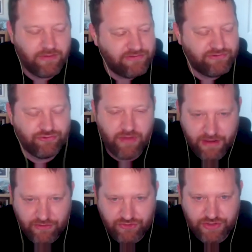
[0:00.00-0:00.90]

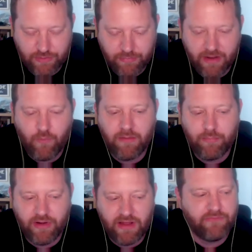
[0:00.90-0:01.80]
strategy here, but I want to
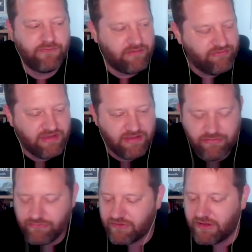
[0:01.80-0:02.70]
point out that this
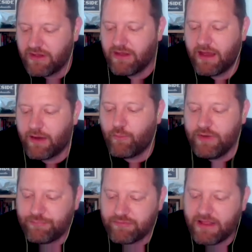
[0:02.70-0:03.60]
is a
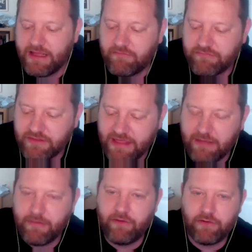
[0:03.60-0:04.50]
replay of the gay
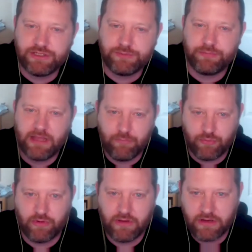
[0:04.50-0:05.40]
marriage playbook,